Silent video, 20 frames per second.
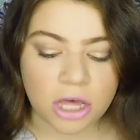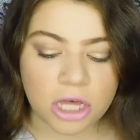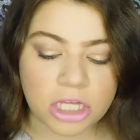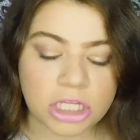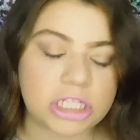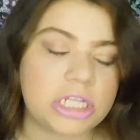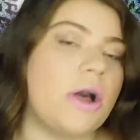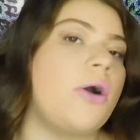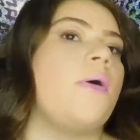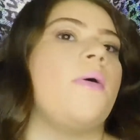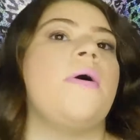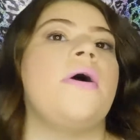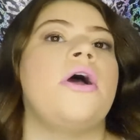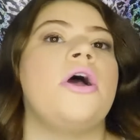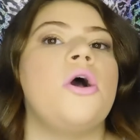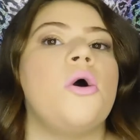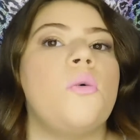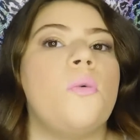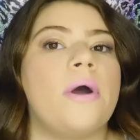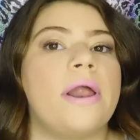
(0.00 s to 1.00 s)
So
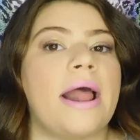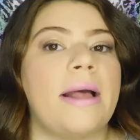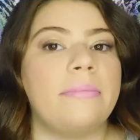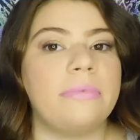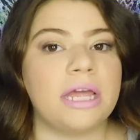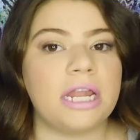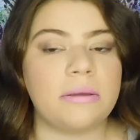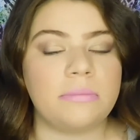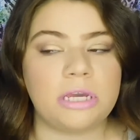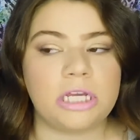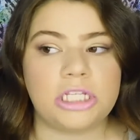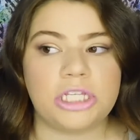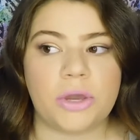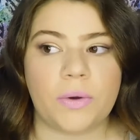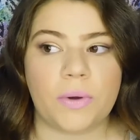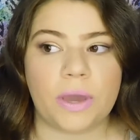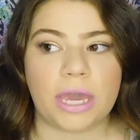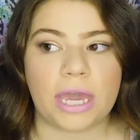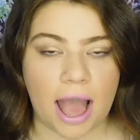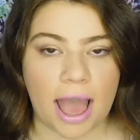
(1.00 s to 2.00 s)
what I'm going to be
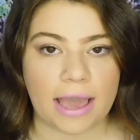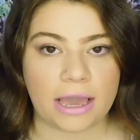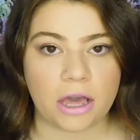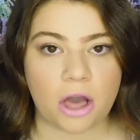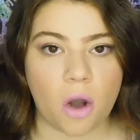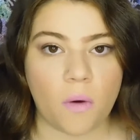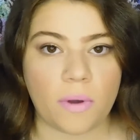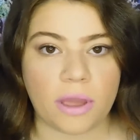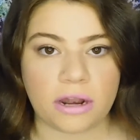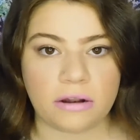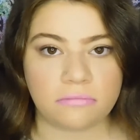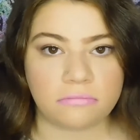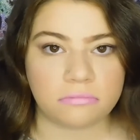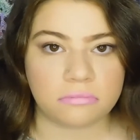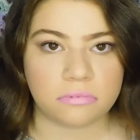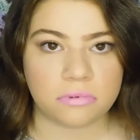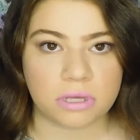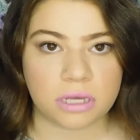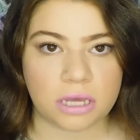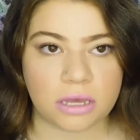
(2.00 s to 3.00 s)
doing, I go in
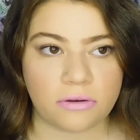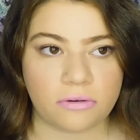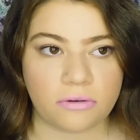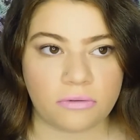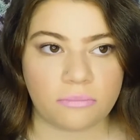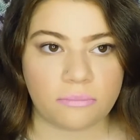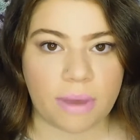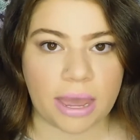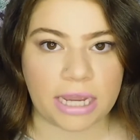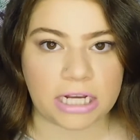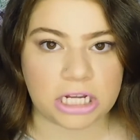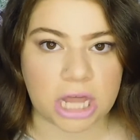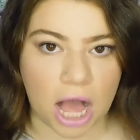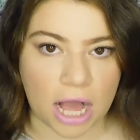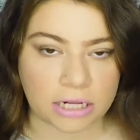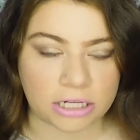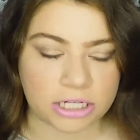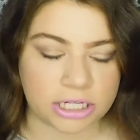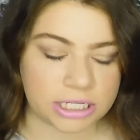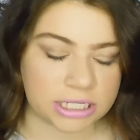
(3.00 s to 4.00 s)
my
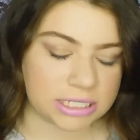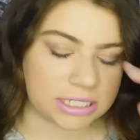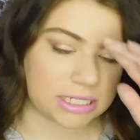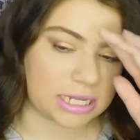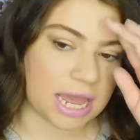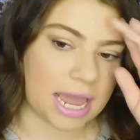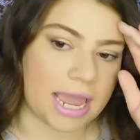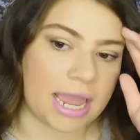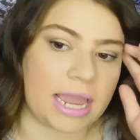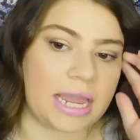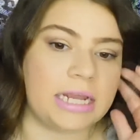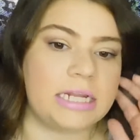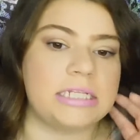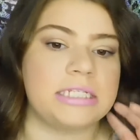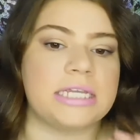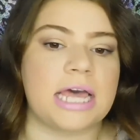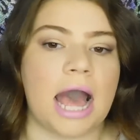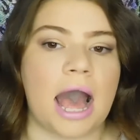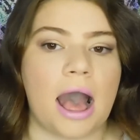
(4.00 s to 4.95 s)
doctor's, and